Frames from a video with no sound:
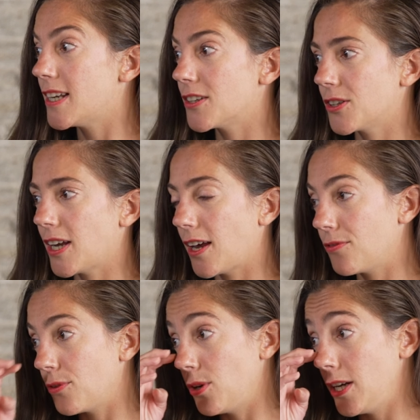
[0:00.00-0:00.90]
doesn't
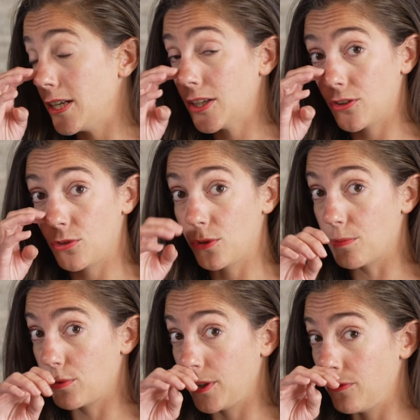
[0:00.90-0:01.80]
have a link to a
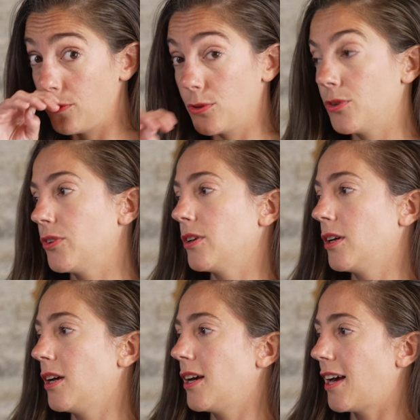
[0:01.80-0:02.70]
previous
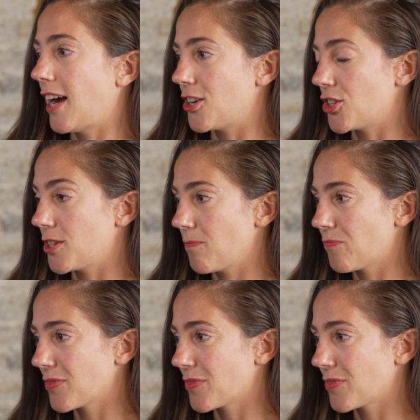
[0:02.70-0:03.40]
hash.